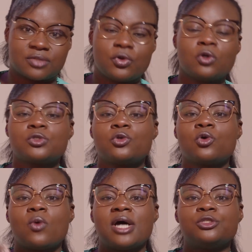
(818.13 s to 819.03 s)
We also
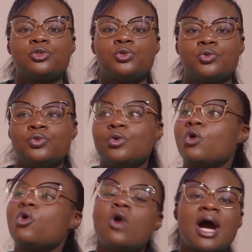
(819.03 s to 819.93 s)
don't want to
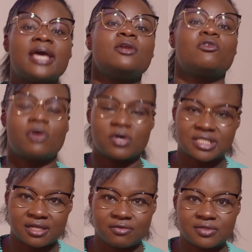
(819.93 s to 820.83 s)
go ahead of
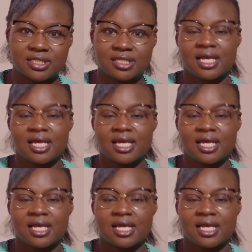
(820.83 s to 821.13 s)
ourselves.